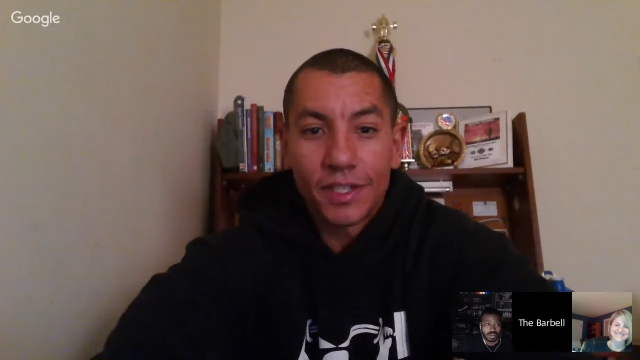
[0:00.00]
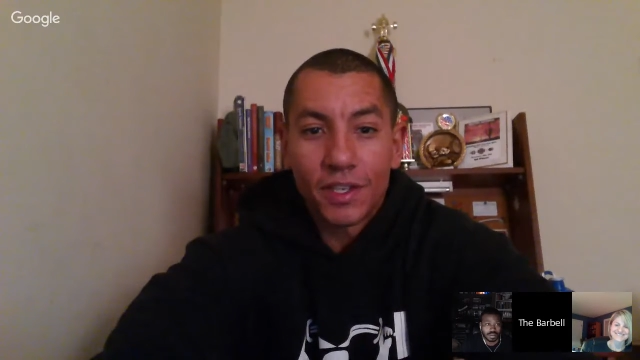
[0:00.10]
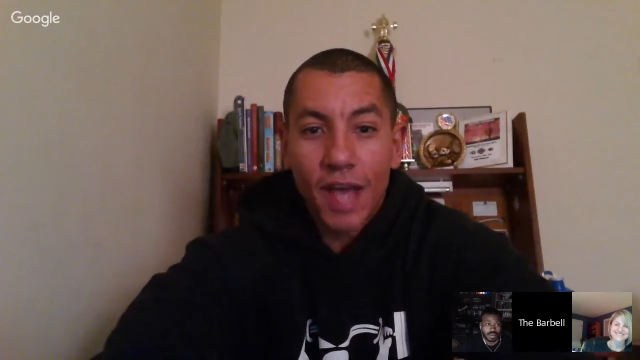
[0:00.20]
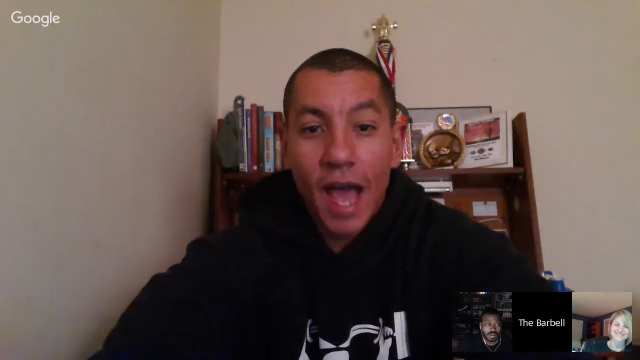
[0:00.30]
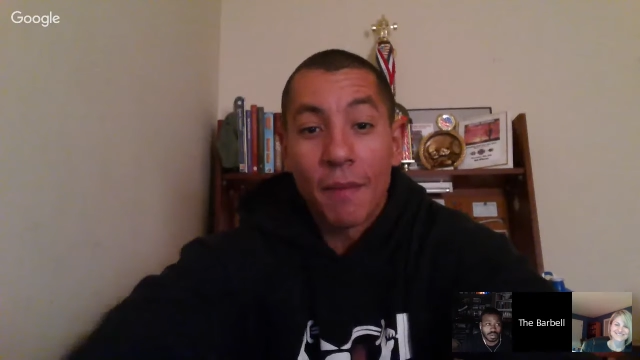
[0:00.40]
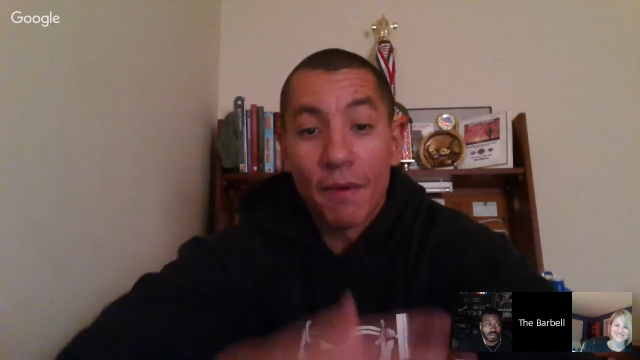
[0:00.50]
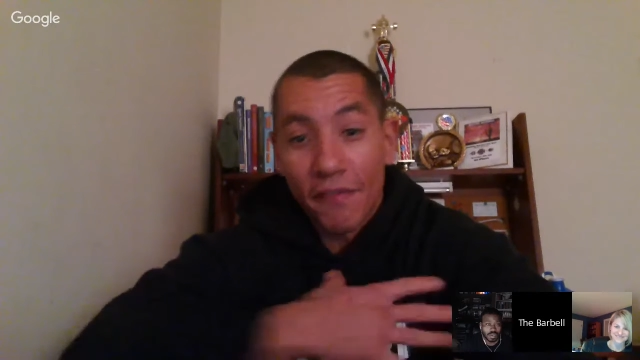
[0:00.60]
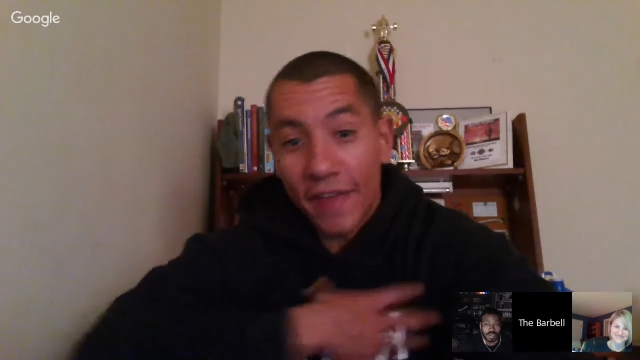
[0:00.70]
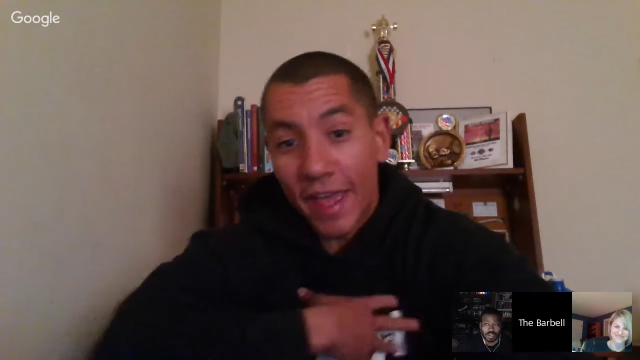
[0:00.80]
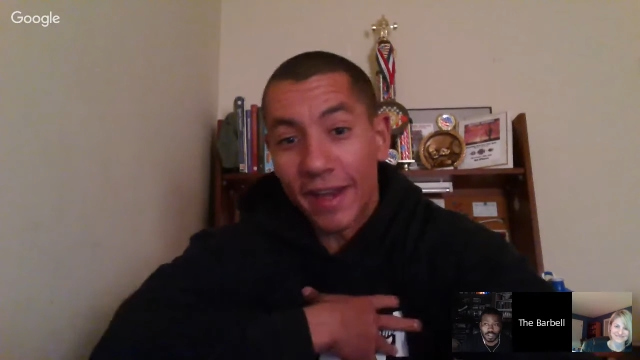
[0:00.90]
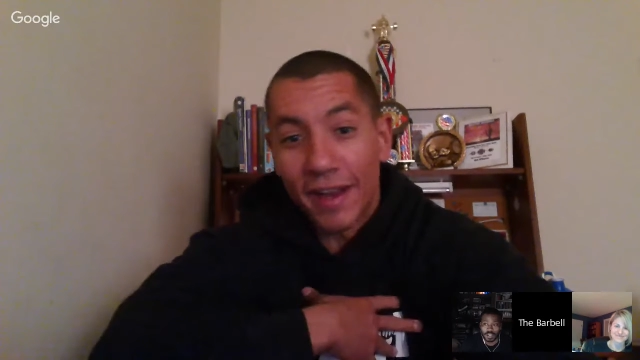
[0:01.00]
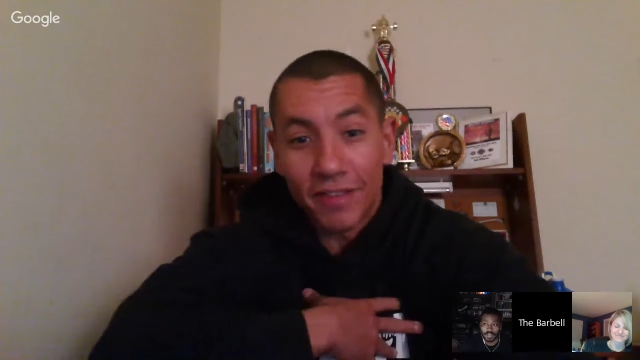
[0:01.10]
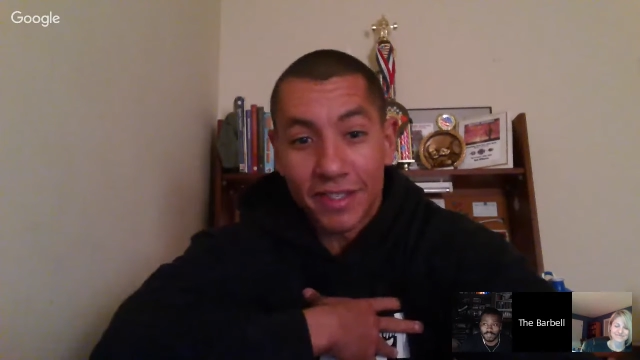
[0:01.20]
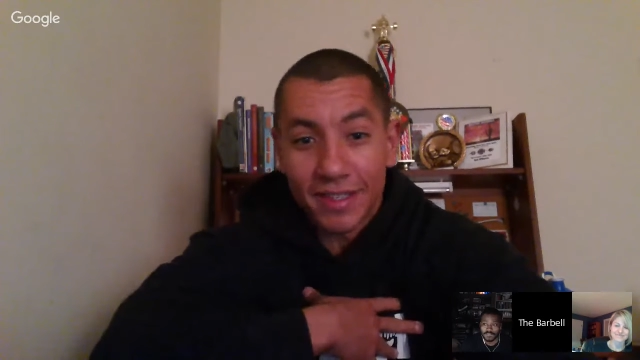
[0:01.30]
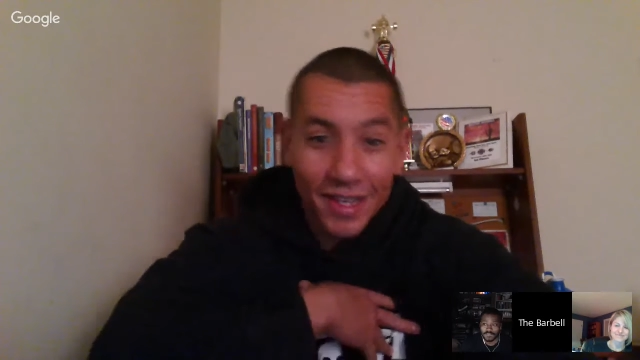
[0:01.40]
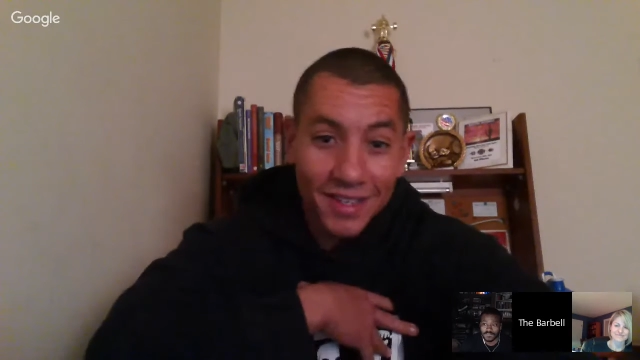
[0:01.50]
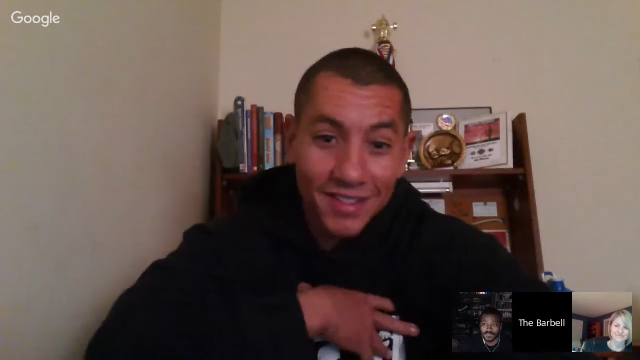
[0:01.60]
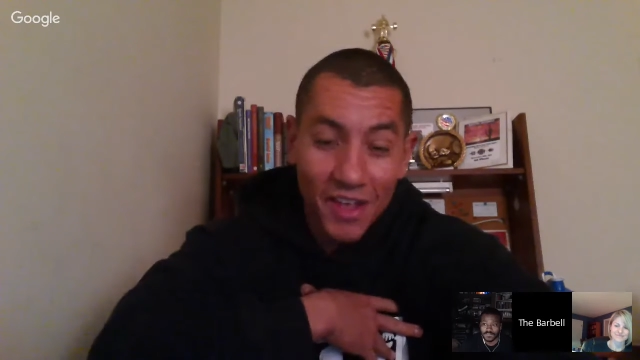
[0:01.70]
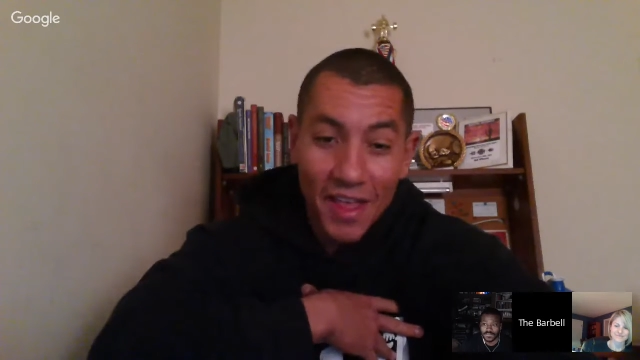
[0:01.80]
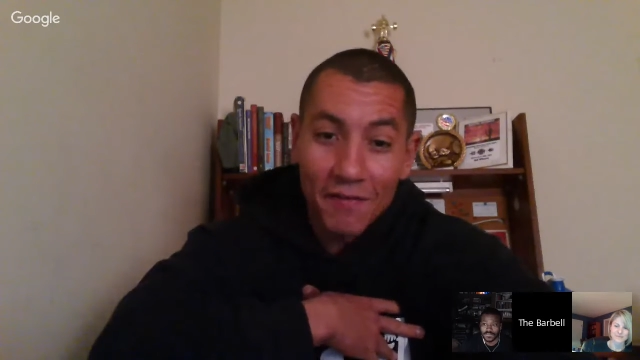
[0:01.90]
Yeah, I'm a fan ever since I
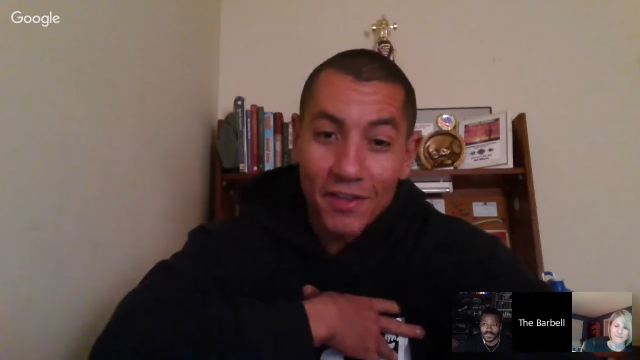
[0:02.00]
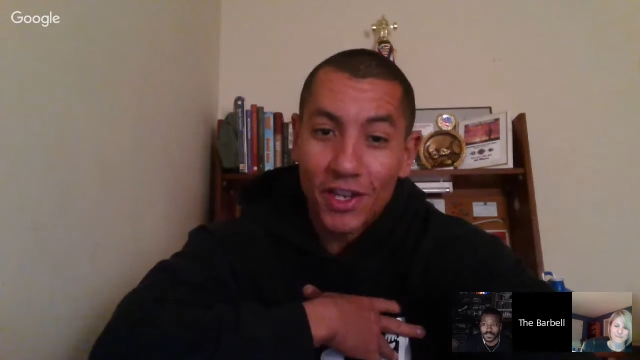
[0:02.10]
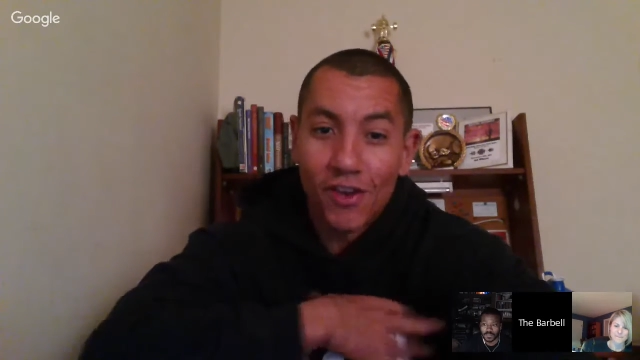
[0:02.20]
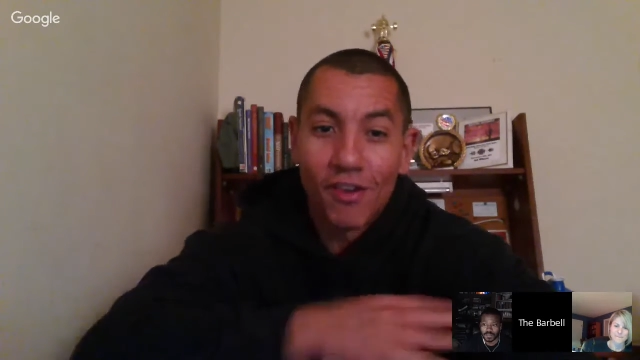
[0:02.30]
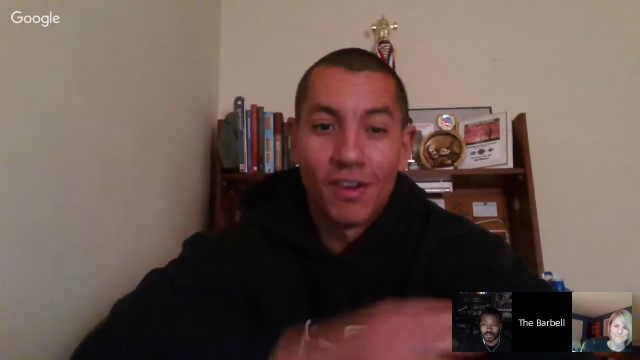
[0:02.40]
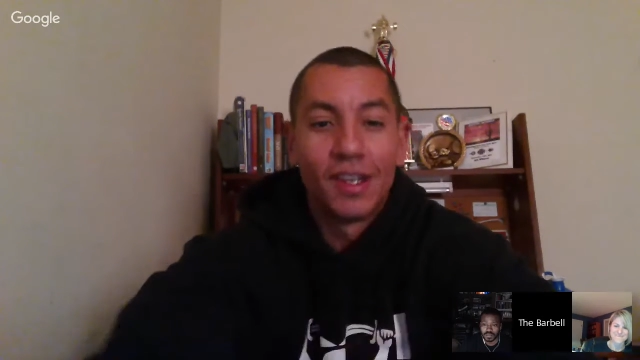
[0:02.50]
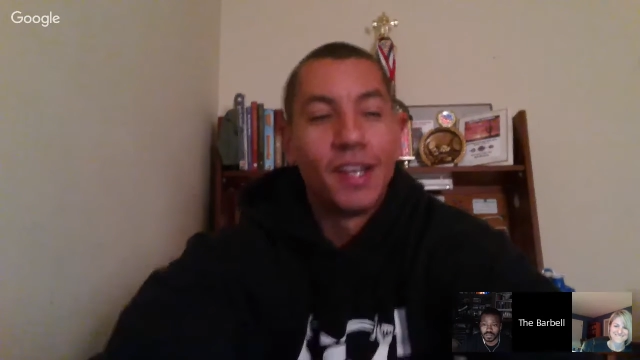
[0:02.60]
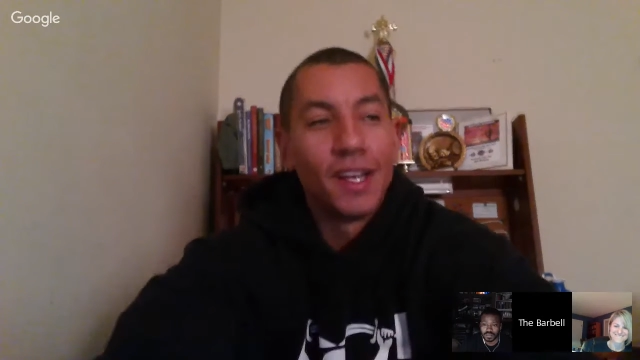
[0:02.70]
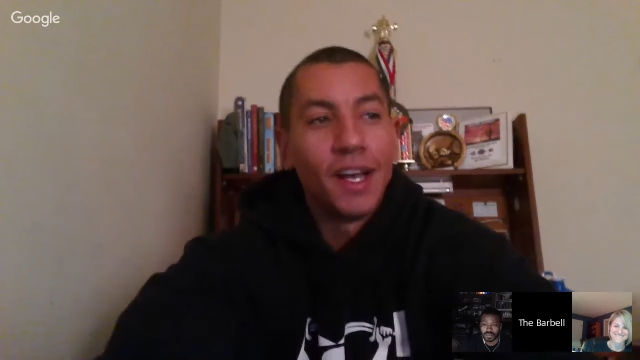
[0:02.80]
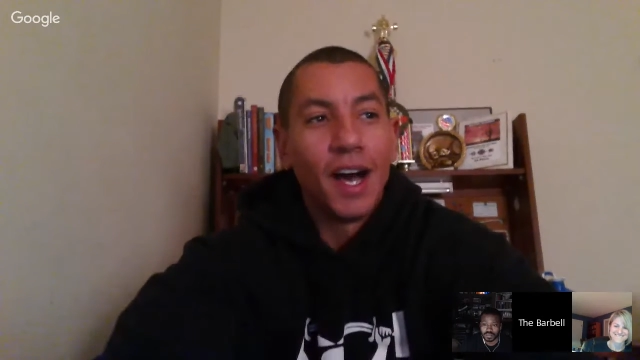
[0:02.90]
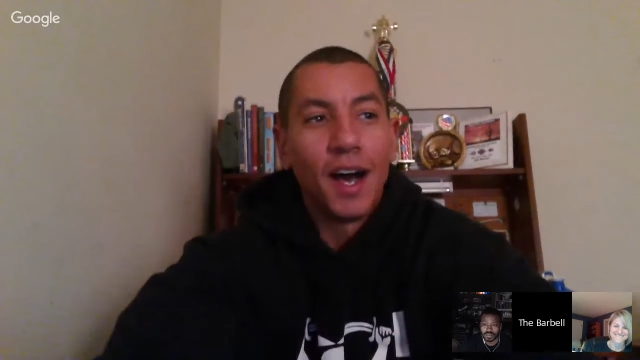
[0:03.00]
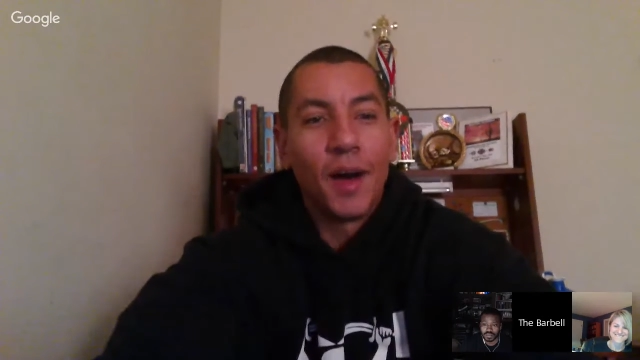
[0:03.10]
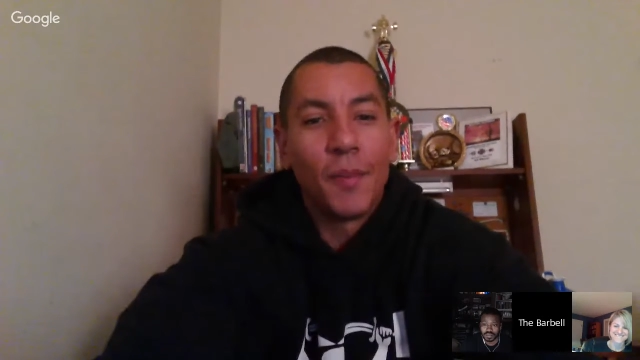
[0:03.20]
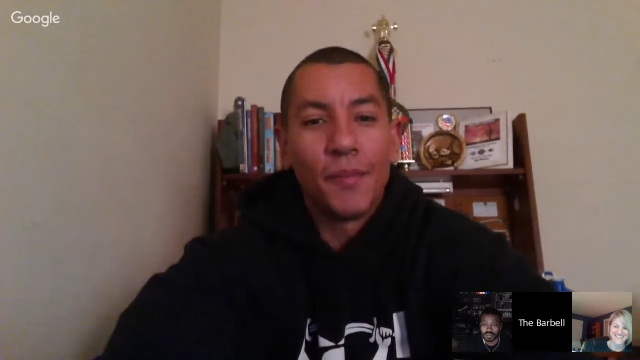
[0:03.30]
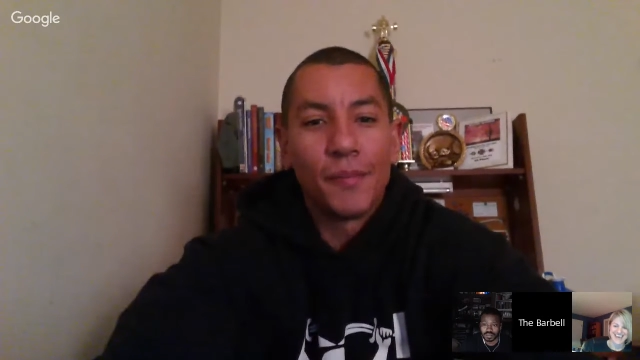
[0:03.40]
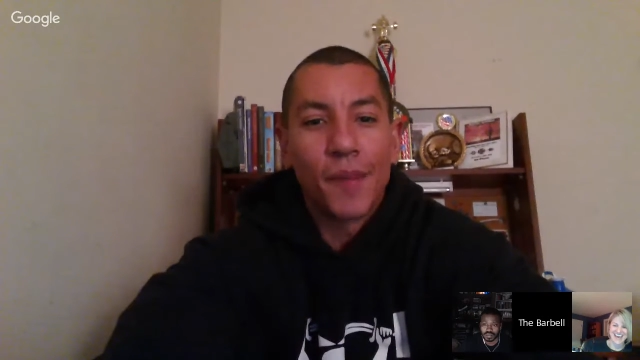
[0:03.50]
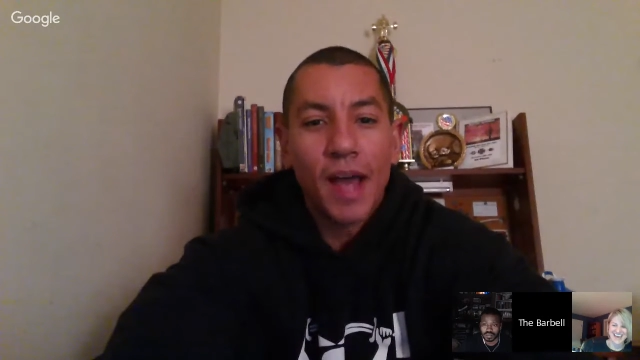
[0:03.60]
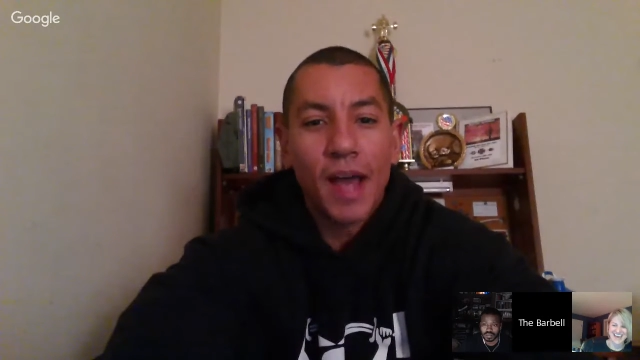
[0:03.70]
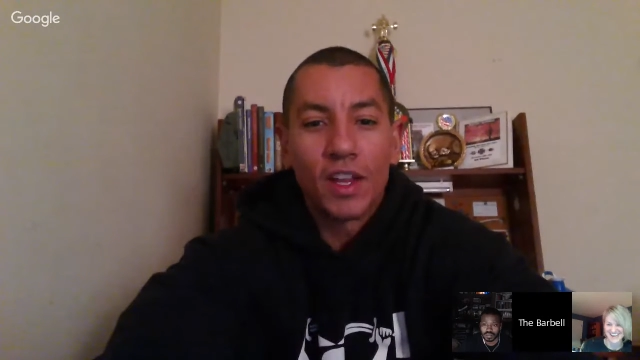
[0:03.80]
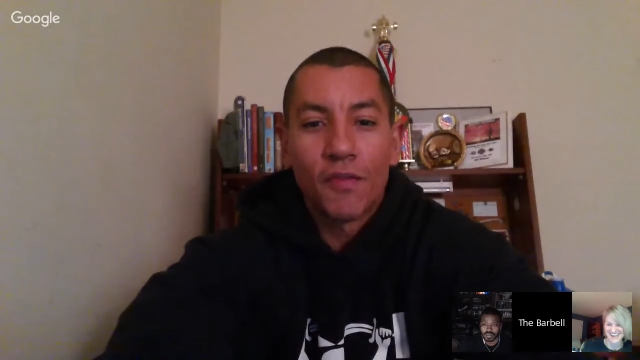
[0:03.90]
saw that video.
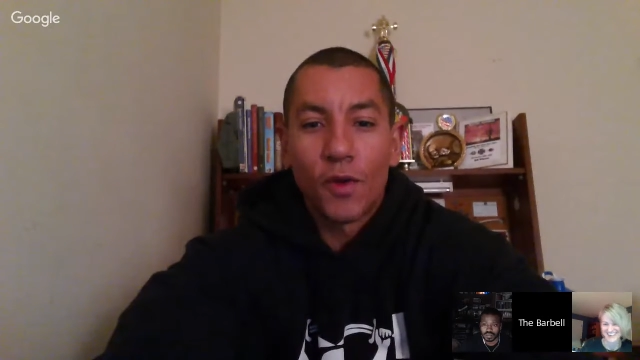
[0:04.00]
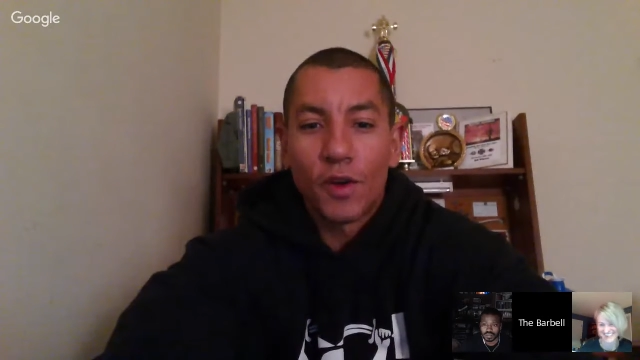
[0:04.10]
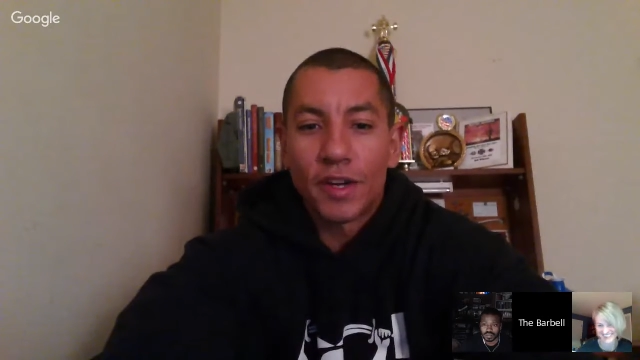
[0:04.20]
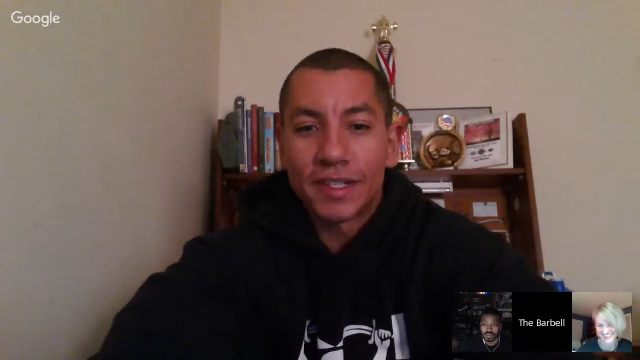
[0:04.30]
I look forward